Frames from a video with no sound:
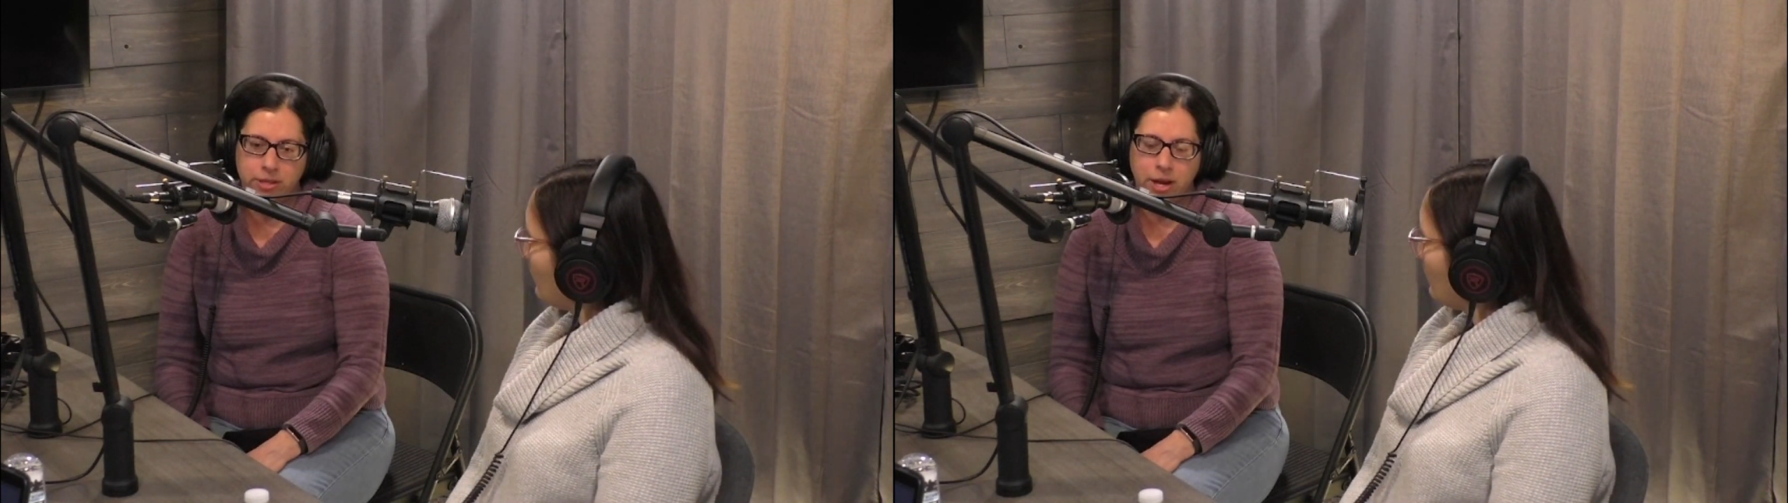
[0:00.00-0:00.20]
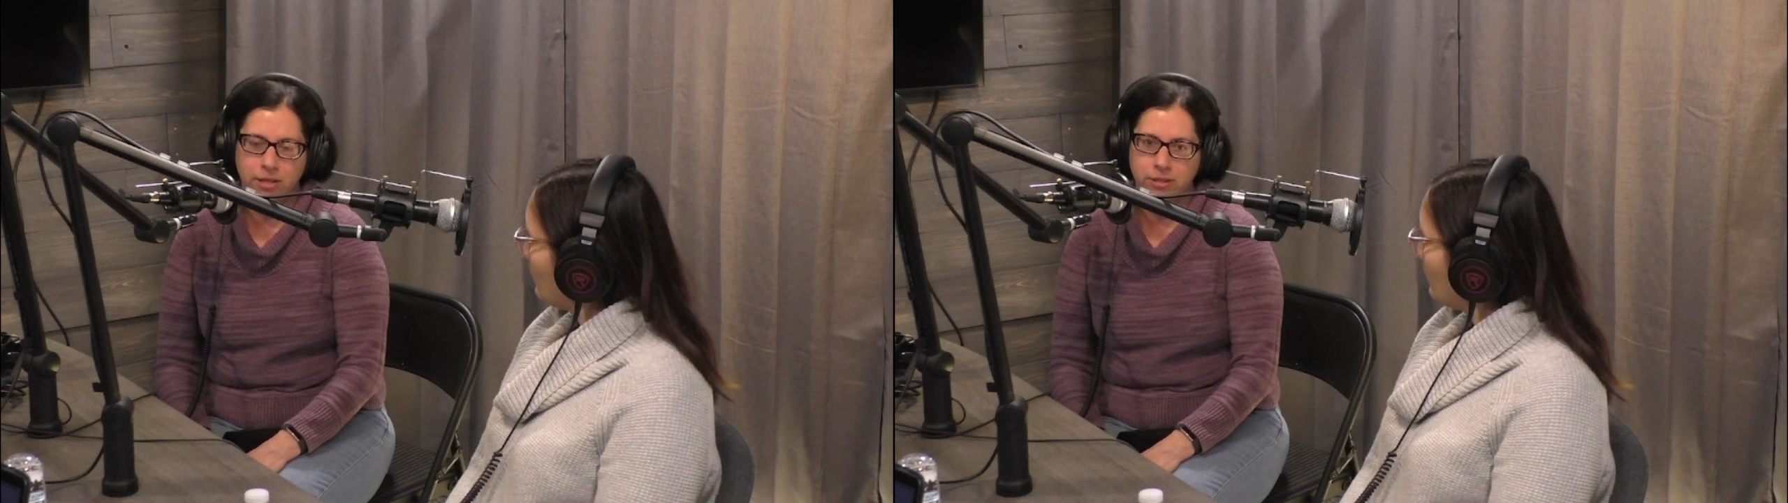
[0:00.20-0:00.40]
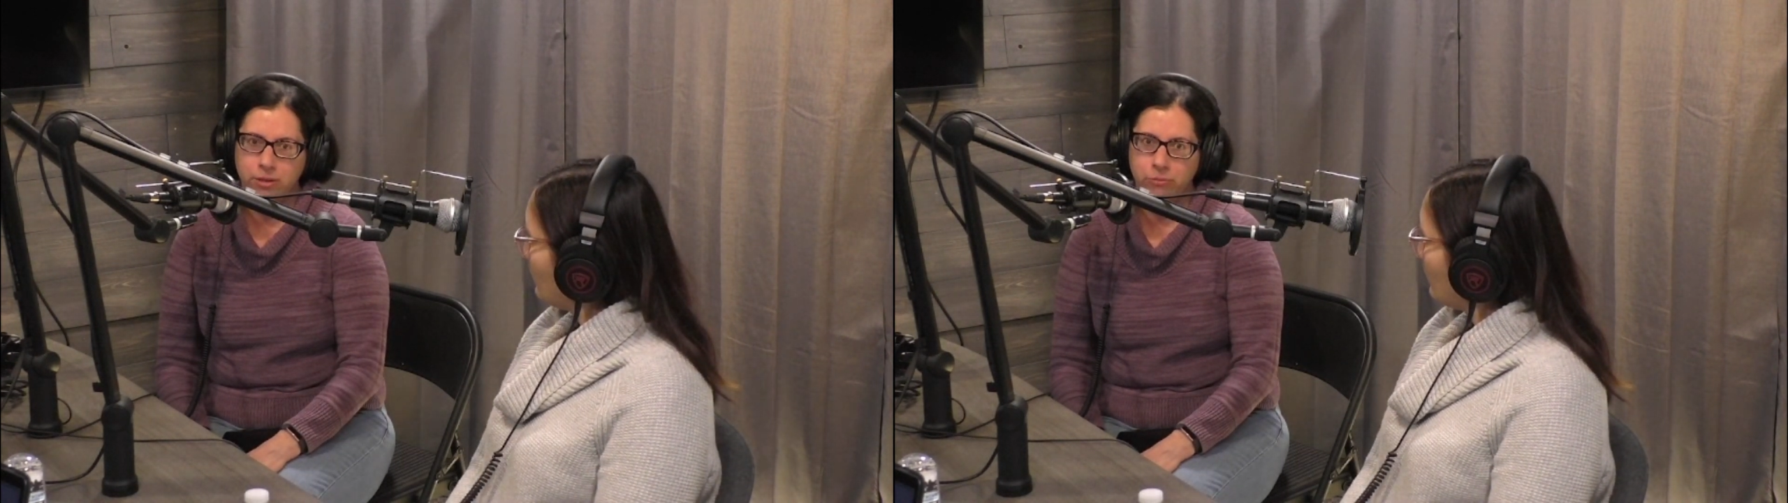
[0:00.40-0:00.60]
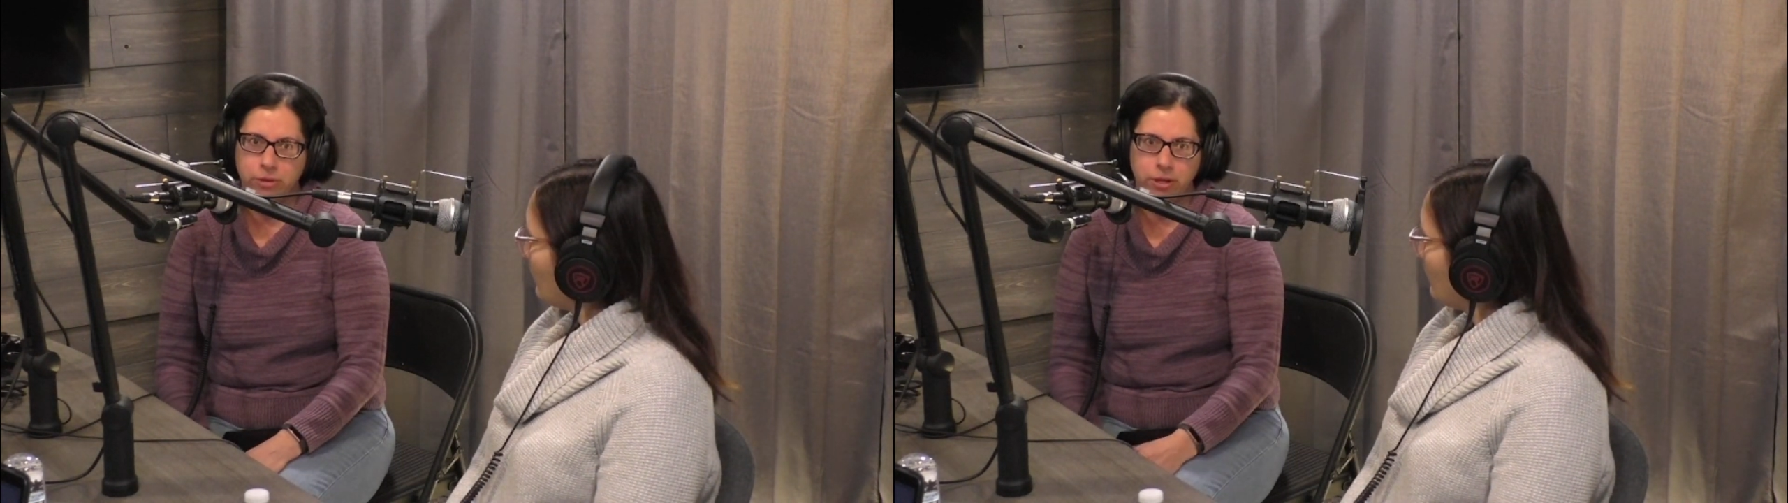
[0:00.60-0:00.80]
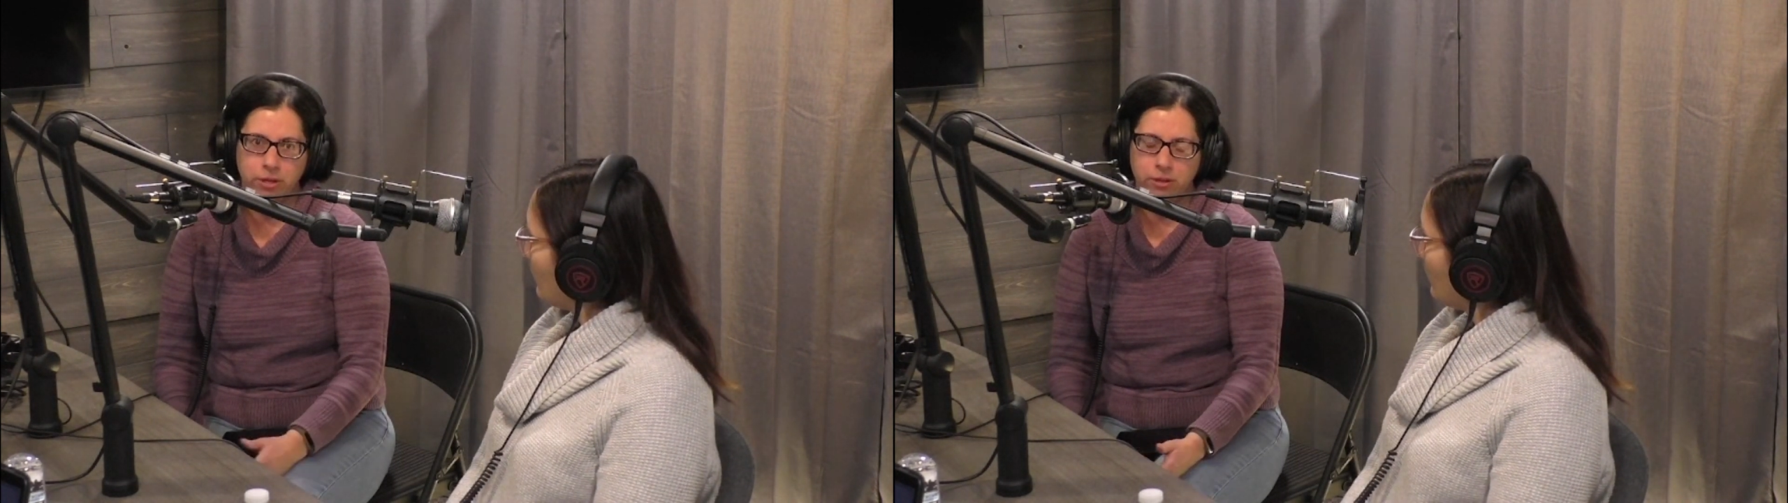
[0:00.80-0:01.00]
not
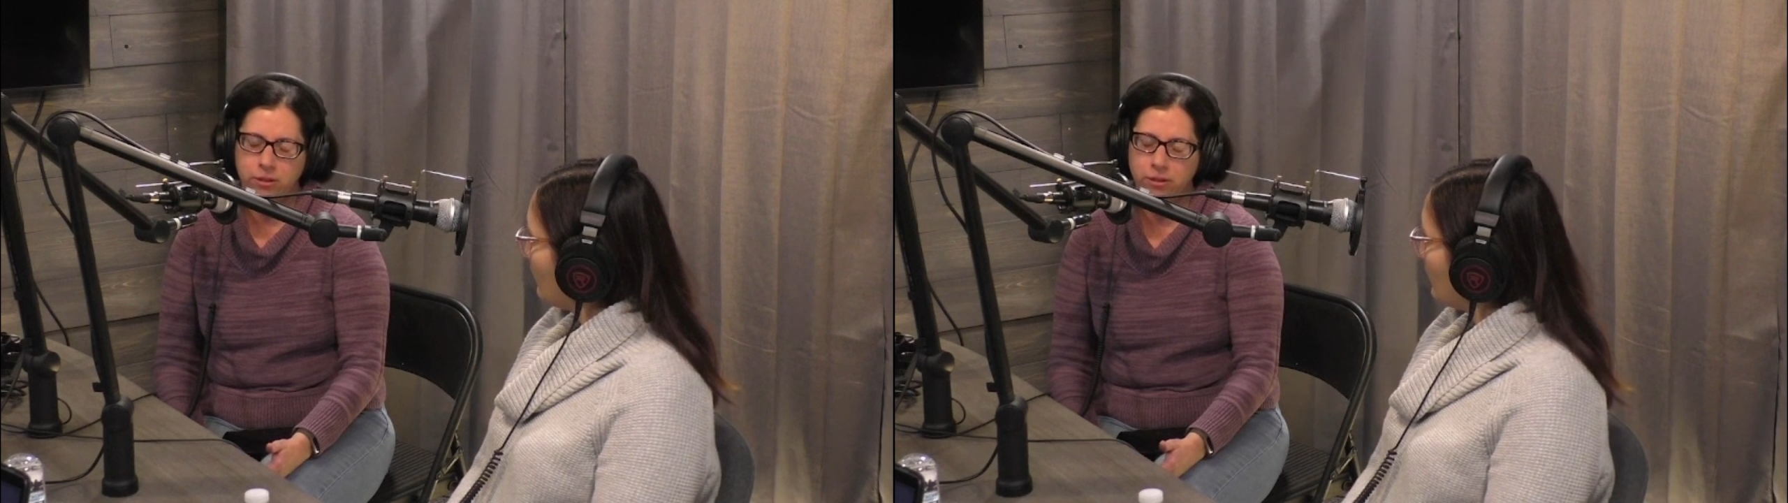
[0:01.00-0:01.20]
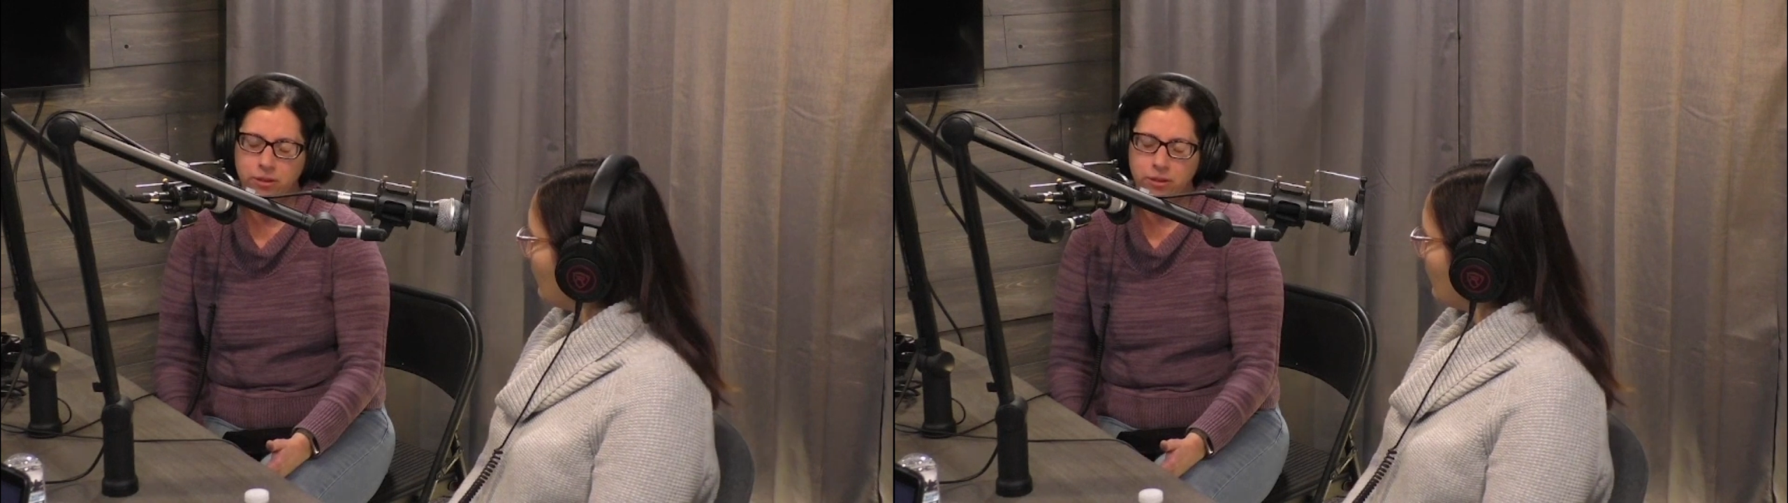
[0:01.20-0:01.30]
something